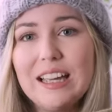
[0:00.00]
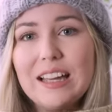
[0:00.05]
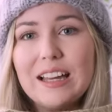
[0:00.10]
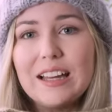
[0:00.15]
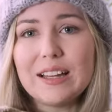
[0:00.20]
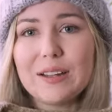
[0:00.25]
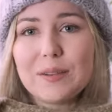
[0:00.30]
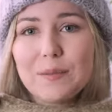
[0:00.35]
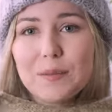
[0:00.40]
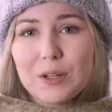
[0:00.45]

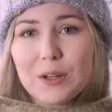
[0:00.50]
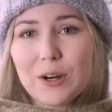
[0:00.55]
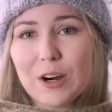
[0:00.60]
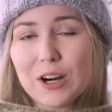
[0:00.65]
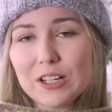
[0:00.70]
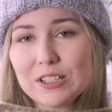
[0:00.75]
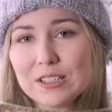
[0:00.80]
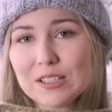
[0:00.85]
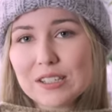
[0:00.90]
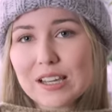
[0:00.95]
um, there
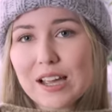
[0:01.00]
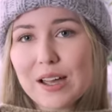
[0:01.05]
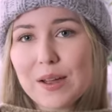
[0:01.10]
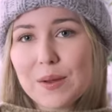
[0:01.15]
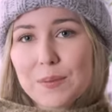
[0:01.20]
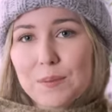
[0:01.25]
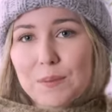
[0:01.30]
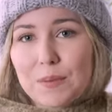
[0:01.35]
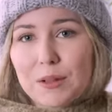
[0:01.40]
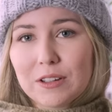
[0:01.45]
are
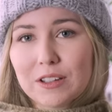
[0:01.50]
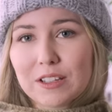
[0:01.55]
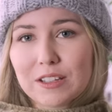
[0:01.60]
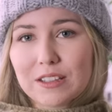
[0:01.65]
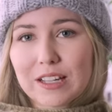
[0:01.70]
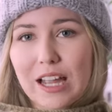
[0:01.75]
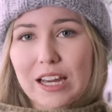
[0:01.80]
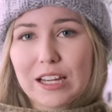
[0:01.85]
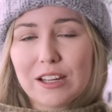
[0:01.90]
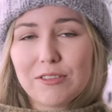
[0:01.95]
some
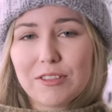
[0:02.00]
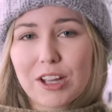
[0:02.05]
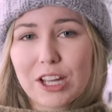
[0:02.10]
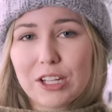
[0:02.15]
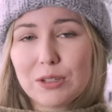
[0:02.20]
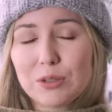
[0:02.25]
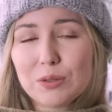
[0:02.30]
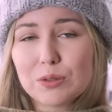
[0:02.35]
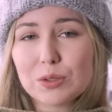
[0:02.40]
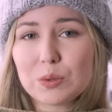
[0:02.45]
kind of
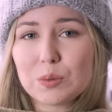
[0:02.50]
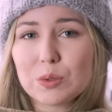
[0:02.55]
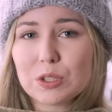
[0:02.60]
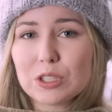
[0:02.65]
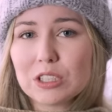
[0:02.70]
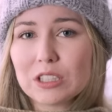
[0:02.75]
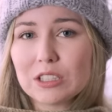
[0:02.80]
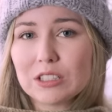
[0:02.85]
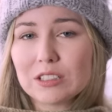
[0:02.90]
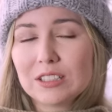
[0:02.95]

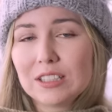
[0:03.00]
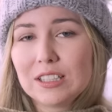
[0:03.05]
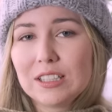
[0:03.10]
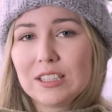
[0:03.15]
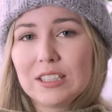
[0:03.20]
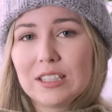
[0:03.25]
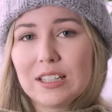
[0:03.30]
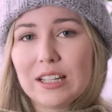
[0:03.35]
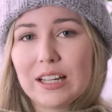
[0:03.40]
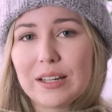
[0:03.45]
unusual
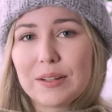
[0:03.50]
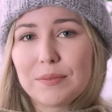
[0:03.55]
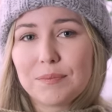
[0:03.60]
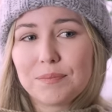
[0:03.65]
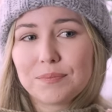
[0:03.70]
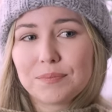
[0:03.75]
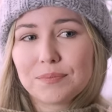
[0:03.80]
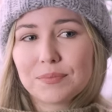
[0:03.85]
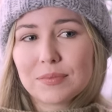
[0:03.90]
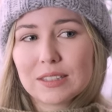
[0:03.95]

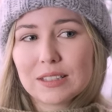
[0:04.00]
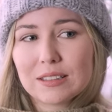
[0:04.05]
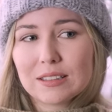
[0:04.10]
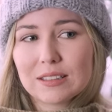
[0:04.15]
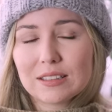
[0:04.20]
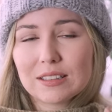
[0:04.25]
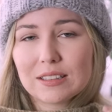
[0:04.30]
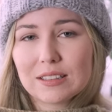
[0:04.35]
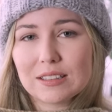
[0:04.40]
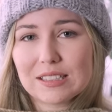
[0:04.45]
um,
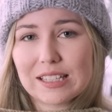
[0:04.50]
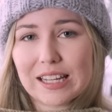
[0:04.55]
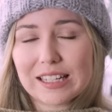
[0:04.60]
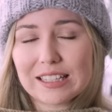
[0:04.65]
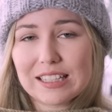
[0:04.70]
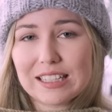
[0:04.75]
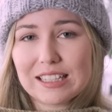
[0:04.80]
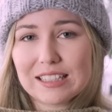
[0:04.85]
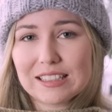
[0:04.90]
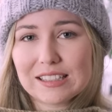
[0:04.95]

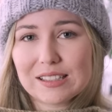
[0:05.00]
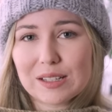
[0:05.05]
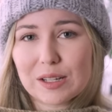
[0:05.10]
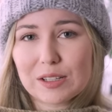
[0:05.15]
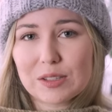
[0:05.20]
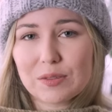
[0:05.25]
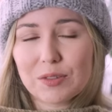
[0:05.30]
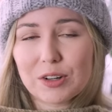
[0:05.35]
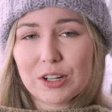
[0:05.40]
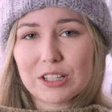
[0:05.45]
techniques
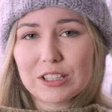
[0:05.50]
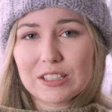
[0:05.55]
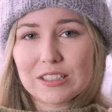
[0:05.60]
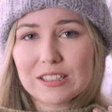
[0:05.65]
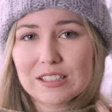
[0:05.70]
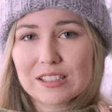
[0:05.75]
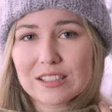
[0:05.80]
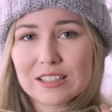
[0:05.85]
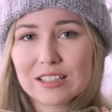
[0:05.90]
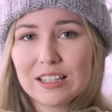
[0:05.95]
as far
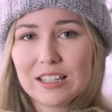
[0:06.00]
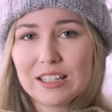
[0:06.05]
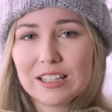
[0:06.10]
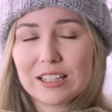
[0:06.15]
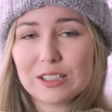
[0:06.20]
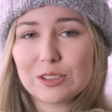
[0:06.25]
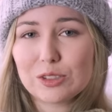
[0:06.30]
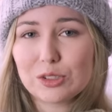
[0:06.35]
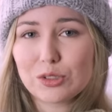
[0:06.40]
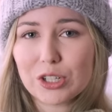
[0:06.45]
as
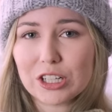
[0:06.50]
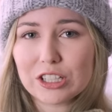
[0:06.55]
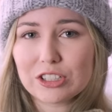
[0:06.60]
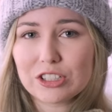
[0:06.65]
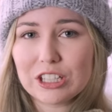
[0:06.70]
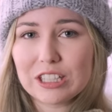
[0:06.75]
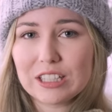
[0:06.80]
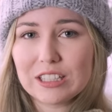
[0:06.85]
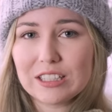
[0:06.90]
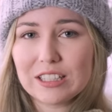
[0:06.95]

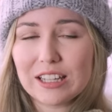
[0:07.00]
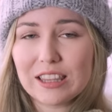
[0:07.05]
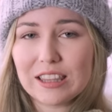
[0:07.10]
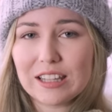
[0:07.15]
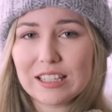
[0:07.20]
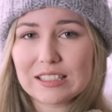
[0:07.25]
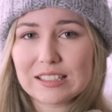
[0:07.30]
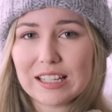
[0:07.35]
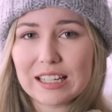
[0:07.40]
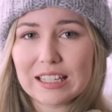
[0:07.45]
construction and
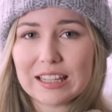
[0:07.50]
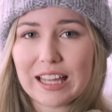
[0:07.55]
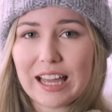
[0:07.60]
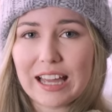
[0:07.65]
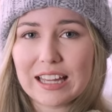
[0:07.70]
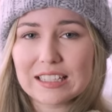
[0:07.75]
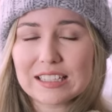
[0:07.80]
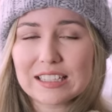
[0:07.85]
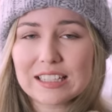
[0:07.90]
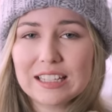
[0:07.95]
things like
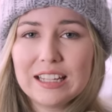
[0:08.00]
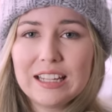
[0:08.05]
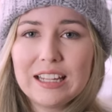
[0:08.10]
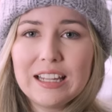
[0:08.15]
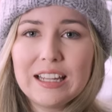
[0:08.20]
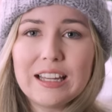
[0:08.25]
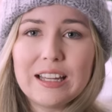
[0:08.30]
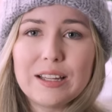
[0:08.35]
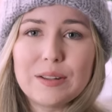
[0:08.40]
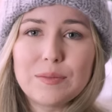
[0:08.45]
that.
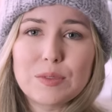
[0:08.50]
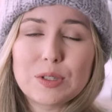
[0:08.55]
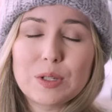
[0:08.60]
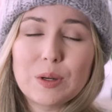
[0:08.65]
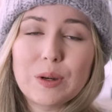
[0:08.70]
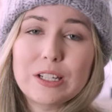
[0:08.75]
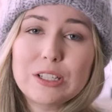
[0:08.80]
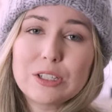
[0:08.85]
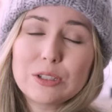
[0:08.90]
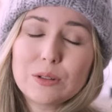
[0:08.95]
Um, so
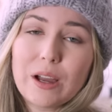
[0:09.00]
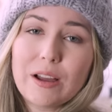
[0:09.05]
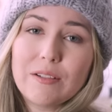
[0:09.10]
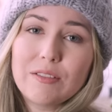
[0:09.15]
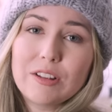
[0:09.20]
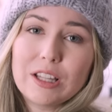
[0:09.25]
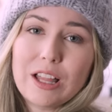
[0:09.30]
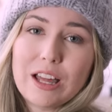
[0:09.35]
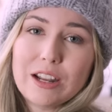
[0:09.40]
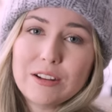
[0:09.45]
I do have a
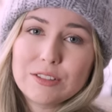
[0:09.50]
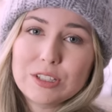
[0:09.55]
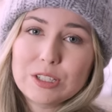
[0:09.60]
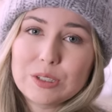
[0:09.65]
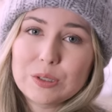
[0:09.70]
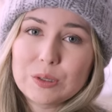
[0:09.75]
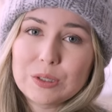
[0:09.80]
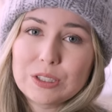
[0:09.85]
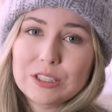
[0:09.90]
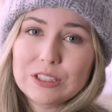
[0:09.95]
lot of
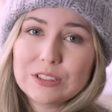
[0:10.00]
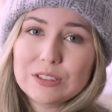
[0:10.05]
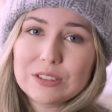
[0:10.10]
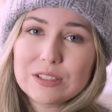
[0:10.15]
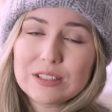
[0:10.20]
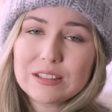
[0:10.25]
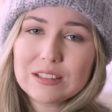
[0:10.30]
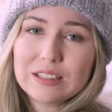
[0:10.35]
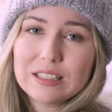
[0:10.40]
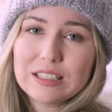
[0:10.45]

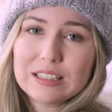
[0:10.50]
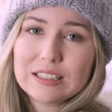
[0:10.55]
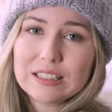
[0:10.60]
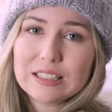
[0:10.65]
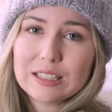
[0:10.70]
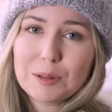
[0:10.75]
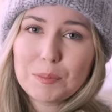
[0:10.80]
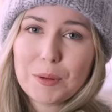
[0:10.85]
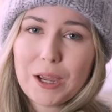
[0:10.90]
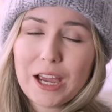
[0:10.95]
tutorials linked
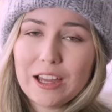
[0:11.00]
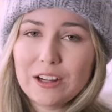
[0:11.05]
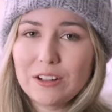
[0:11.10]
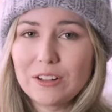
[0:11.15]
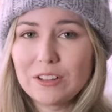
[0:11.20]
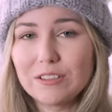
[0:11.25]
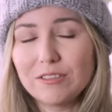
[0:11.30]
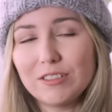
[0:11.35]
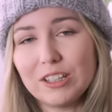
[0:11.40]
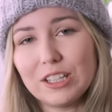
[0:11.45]
in the
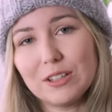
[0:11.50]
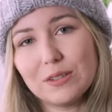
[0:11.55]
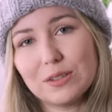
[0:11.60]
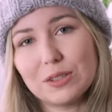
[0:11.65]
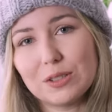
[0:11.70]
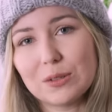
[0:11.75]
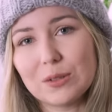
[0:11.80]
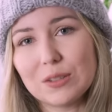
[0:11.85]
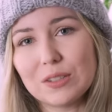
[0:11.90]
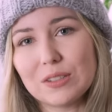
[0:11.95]
pattern, video
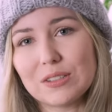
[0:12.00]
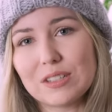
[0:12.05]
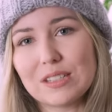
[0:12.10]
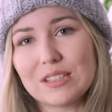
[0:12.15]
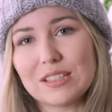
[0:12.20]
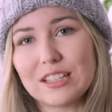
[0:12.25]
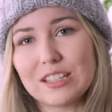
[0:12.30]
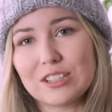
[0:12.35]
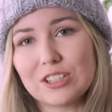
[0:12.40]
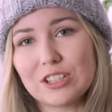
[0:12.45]
tutorials and
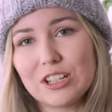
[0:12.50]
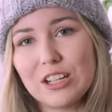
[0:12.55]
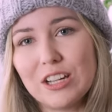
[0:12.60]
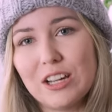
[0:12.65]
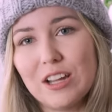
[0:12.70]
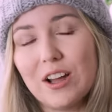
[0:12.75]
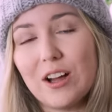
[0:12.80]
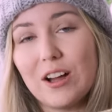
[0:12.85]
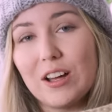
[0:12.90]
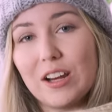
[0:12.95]
such,
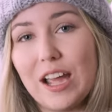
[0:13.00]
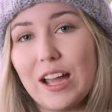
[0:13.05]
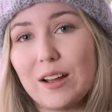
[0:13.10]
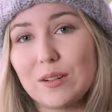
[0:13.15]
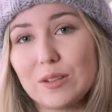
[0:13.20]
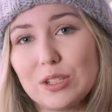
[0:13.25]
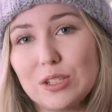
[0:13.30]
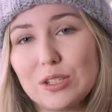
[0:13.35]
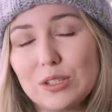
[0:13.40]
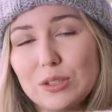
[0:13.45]
on how
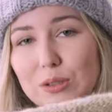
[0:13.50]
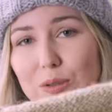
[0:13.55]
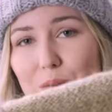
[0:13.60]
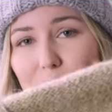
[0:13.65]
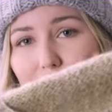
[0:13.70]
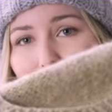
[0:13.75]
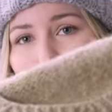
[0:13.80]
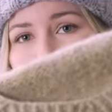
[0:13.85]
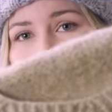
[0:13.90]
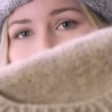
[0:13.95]
to do
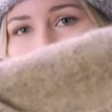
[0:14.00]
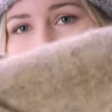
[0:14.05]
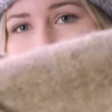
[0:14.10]
all